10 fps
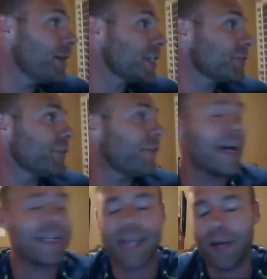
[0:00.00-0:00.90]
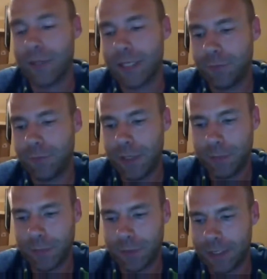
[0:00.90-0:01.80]
of advice I would give
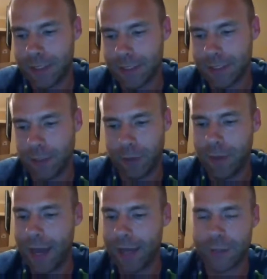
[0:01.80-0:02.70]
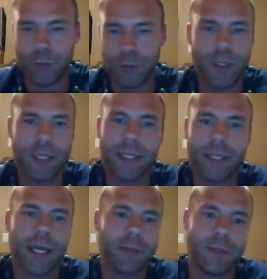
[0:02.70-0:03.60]
people is going back to treating it
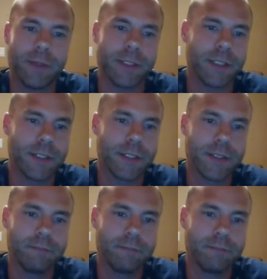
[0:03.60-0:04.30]
like a business.